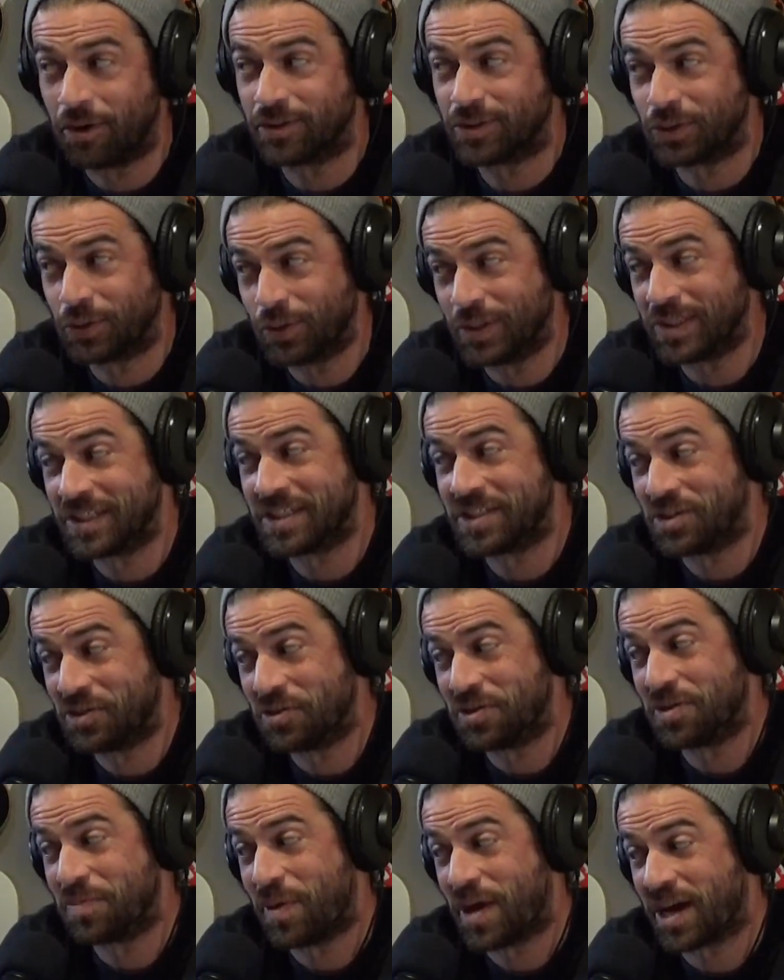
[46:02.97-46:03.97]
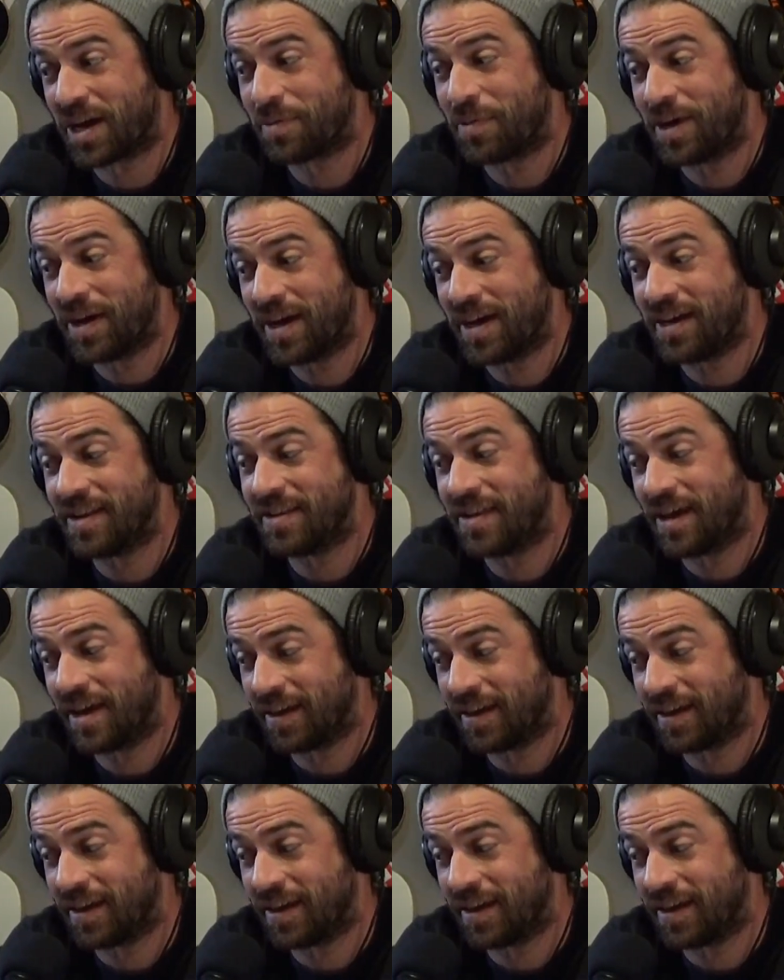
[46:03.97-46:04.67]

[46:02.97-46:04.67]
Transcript: it also is still in the back of my head,